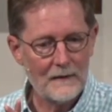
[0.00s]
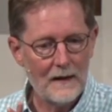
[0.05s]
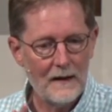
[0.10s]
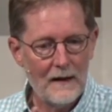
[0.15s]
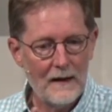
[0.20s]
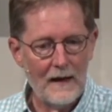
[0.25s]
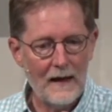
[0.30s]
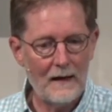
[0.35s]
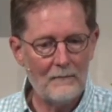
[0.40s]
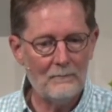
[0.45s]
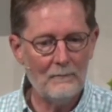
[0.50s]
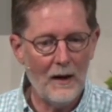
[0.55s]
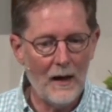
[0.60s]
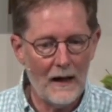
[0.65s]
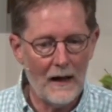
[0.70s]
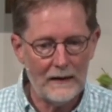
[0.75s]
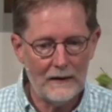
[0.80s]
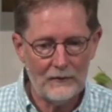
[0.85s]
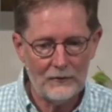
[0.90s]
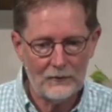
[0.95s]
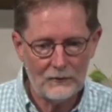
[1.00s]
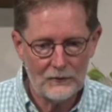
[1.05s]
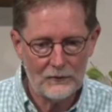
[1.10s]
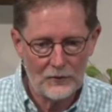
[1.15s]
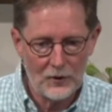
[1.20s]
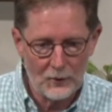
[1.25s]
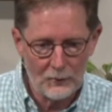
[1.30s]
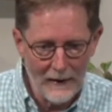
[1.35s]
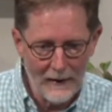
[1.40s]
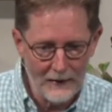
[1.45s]
and bodies
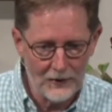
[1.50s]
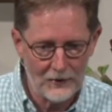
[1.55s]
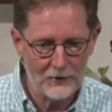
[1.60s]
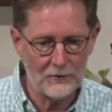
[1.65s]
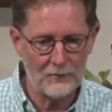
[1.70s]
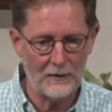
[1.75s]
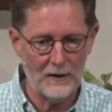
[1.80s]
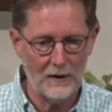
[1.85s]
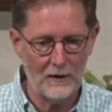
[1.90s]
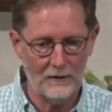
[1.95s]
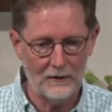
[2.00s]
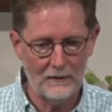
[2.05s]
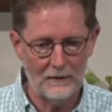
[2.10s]
terrestrial.